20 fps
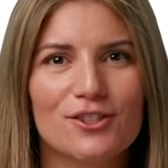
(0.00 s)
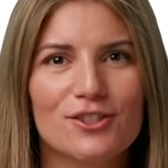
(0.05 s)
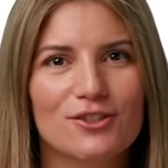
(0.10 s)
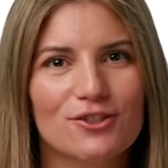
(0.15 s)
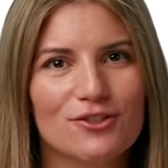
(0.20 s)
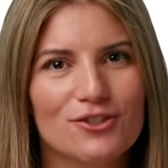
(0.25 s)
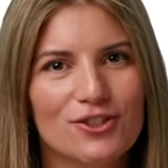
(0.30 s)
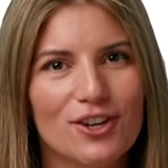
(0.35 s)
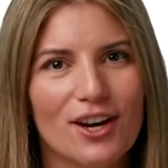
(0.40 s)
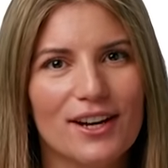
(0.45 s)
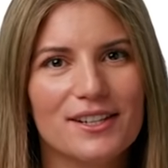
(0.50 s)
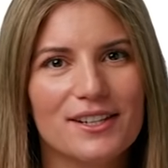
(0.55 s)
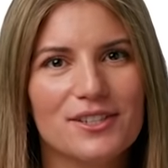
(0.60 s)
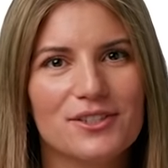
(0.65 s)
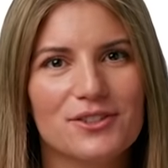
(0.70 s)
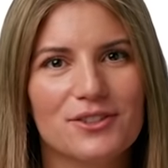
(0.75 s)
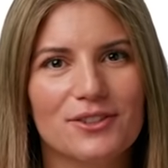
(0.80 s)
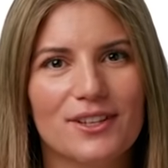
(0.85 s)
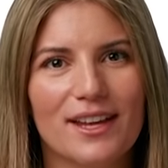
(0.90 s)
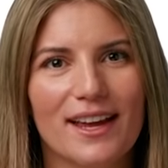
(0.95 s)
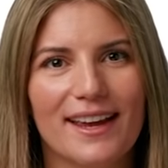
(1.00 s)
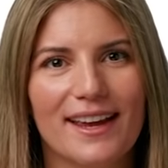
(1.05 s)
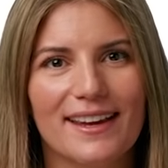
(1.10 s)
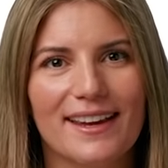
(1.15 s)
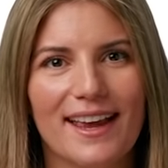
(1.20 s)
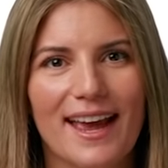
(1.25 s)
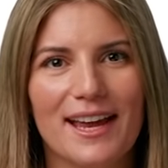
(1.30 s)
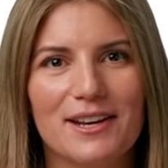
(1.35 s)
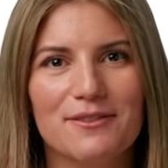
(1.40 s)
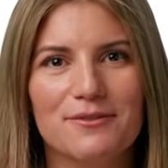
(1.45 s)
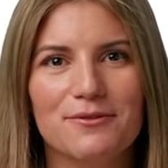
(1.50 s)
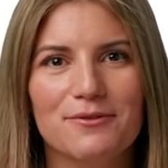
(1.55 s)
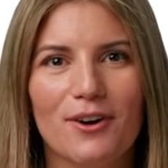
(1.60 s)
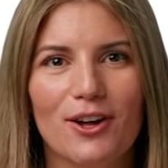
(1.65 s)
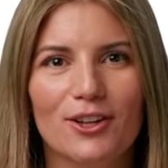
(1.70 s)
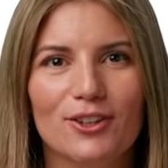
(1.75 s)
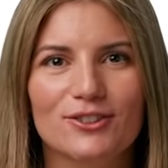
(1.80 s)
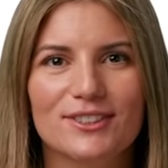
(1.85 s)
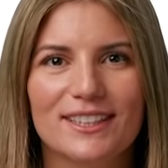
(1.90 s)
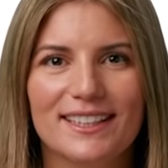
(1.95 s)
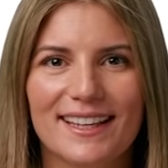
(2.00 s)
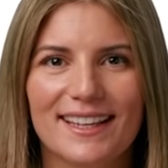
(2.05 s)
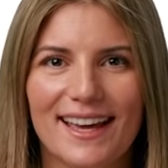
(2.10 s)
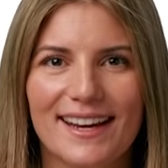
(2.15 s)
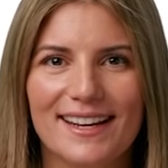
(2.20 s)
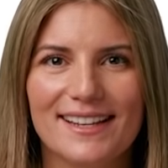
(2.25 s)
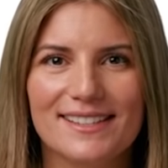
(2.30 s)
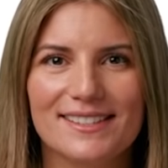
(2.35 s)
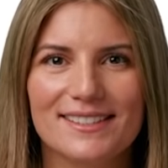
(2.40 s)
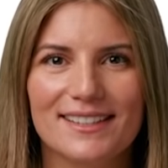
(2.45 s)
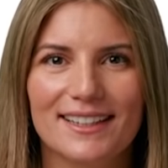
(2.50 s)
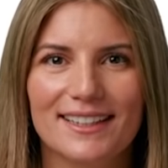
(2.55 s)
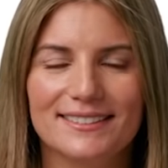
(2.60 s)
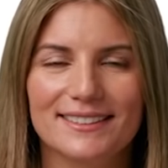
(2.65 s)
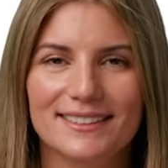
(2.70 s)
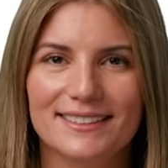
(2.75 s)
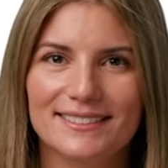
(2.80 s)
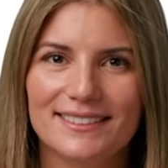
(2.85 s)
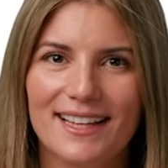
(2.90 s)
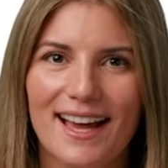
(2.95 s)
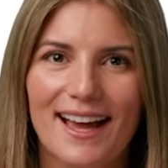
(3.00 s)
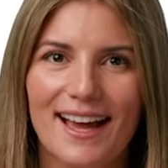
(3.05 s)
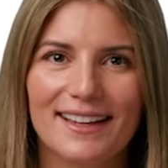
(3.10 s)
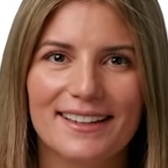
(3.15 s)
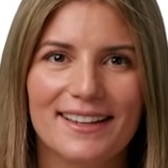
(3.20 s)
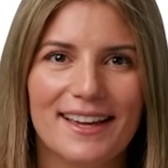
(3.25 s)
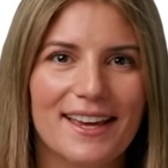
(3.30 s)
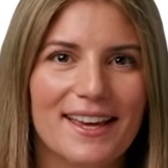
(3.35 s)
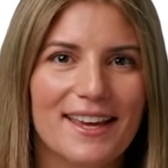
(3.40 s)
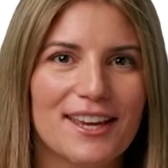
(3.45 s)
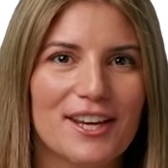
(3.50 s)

so join us today and follow the Getting Started tag